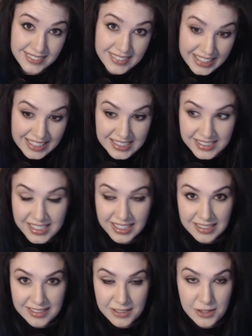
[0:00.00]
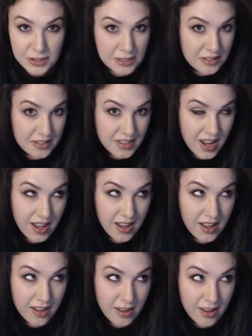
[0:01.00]
like to tell you the truth.
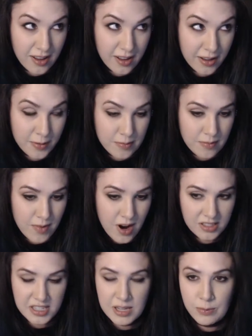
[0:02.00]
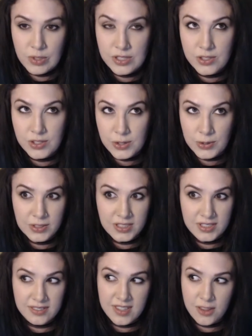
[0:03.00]
Our team was told
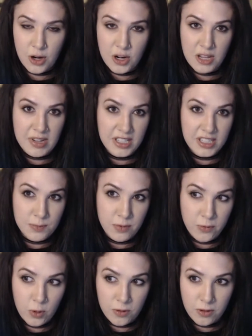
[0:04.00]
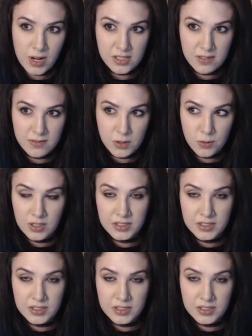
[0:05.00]
30 minutes before the rest of the world.